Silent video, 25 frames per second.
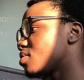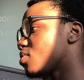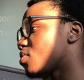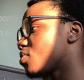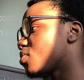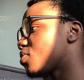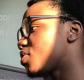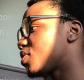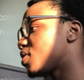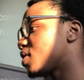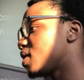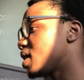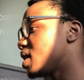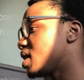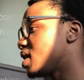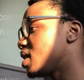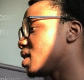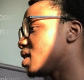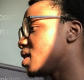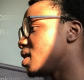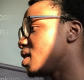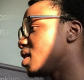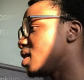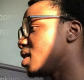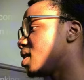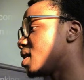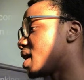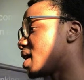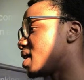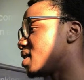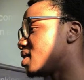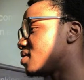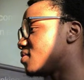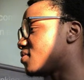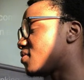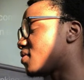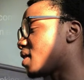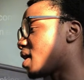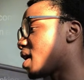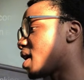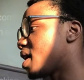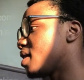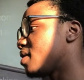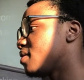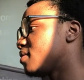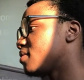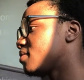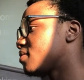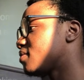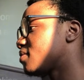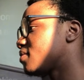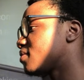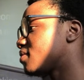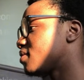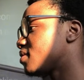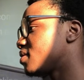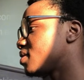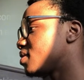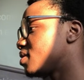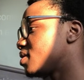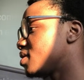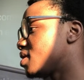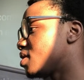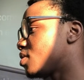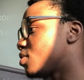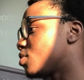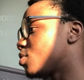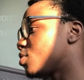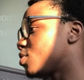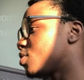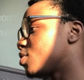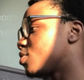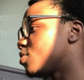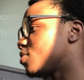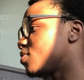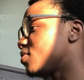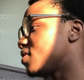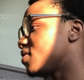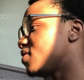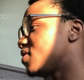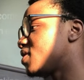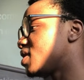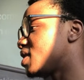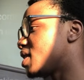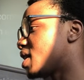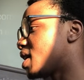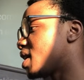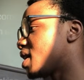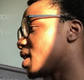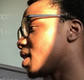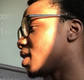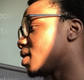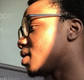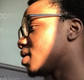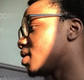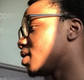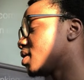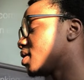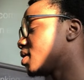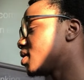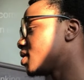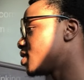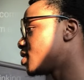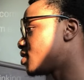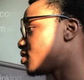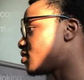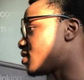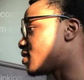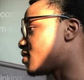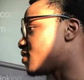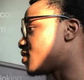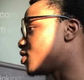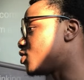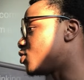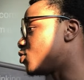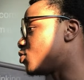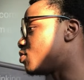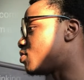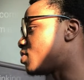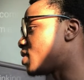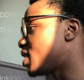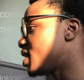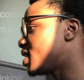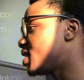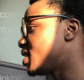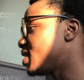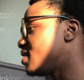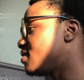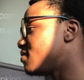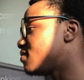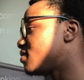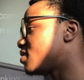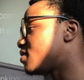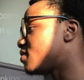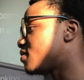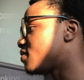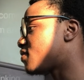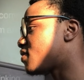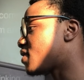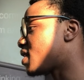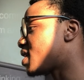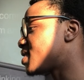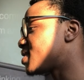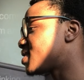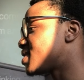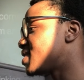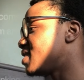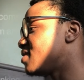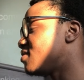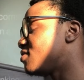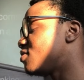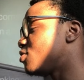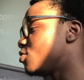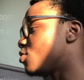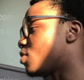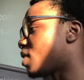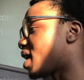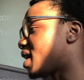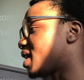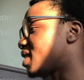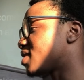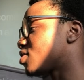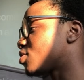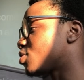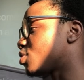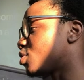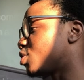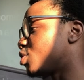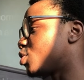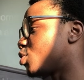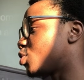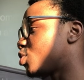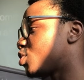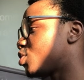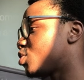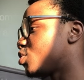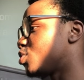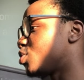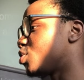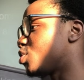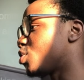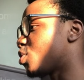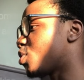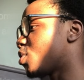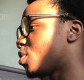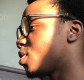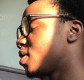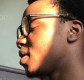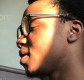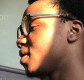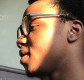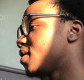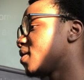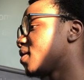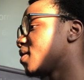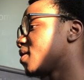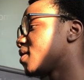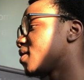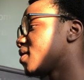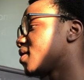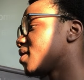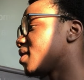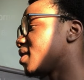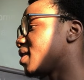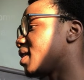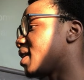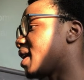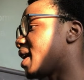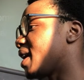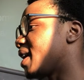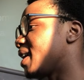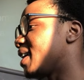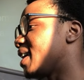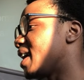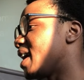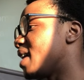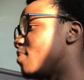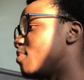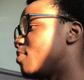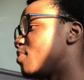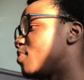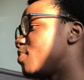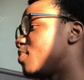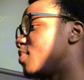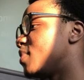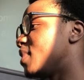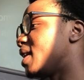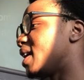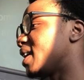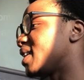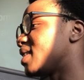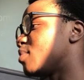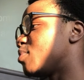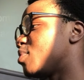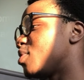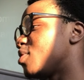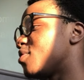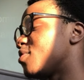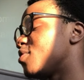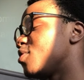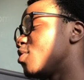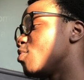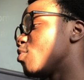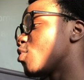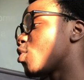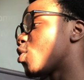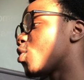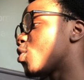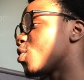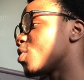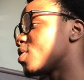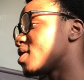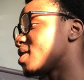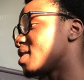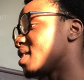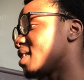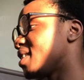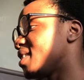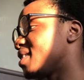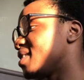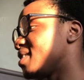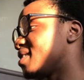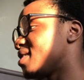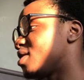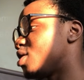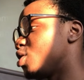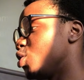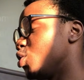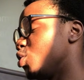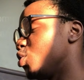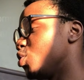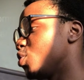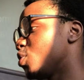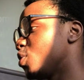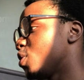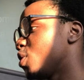395 equal to 59. Revenue break even fast if you hustle door to door like the perfume core sellers do.